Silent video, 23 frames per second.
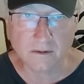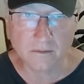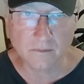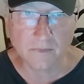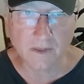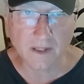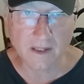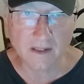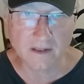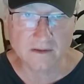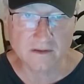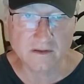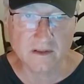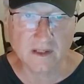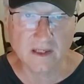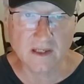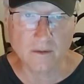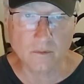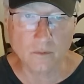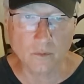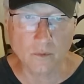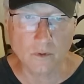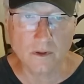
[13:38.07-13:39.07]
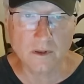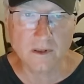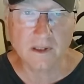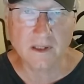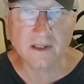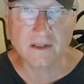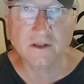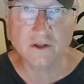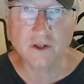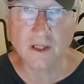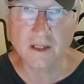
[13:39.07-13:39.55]
them as they would
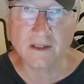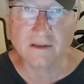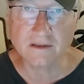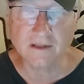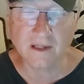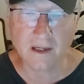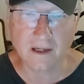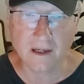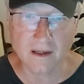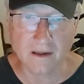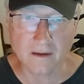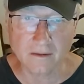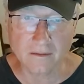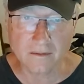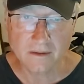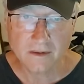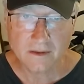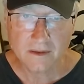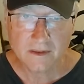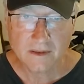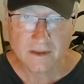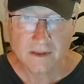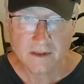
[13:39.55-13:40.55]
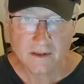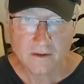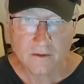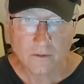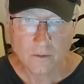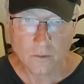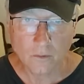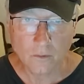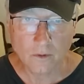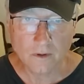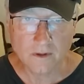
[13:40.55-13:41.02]
a Gentile
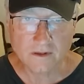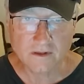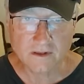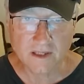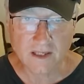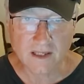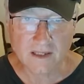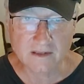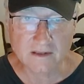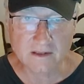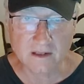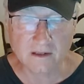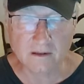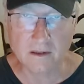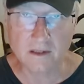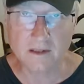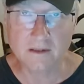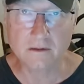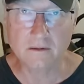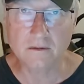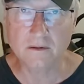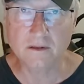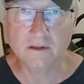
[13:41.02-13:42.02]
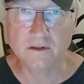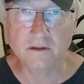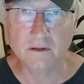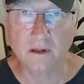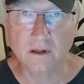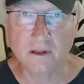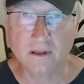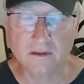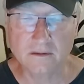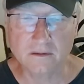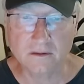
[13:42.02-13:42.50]
or a tax collector. He's
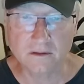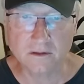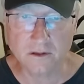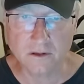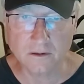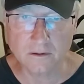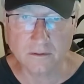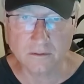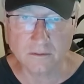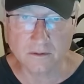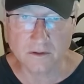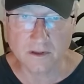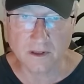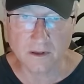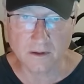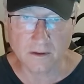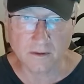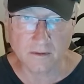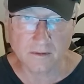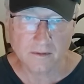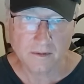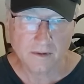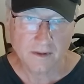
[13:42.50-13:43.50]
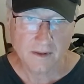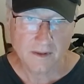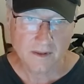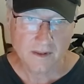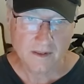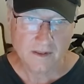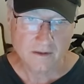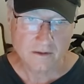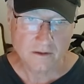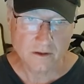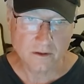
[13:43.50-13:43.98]
talking to Jews here.
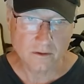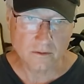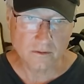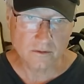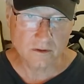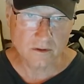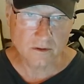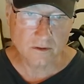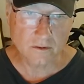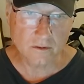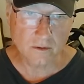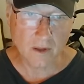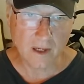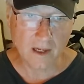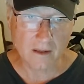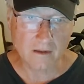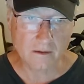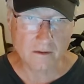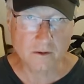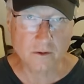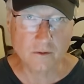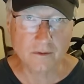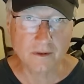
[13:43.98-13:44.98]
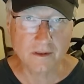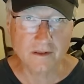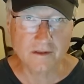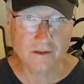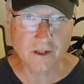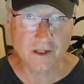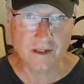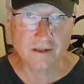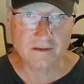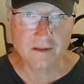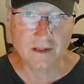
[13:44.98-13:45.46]
Jews knew how to treat a
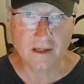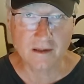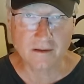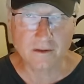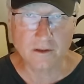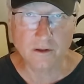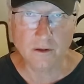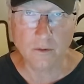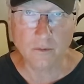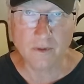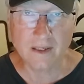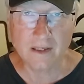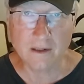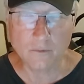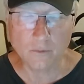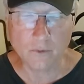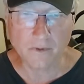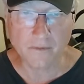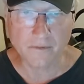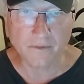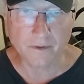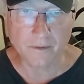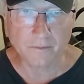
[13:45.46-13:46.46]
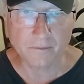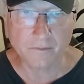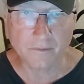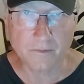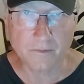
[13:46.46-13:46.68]
Gentile. You don't eat with them,